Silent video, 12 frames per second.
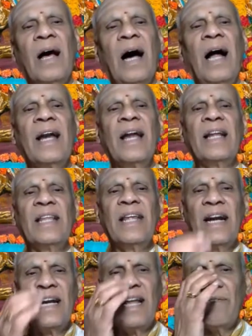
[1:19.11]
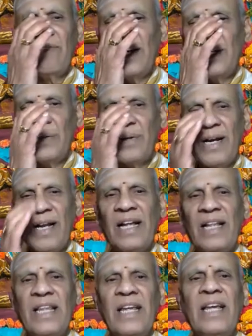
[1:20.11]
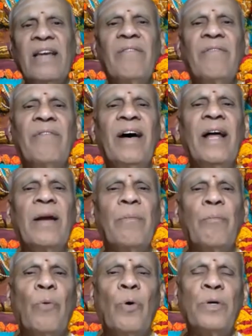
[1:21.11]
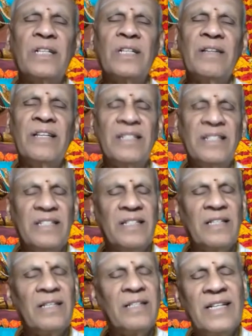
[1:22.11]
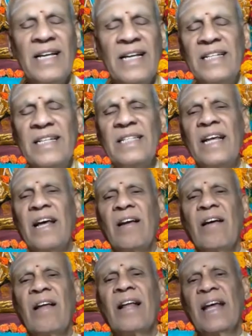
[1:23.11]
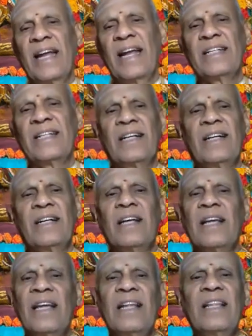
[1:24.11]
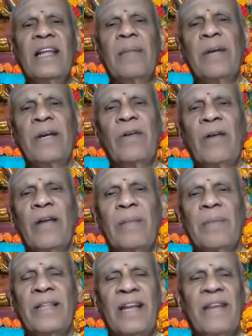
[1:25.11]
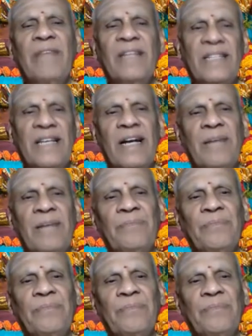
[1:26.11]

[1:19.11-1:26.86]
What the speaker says: And at the end of the Shukla Gati, where most of the stages, they are all connected in that particular mantra we saw.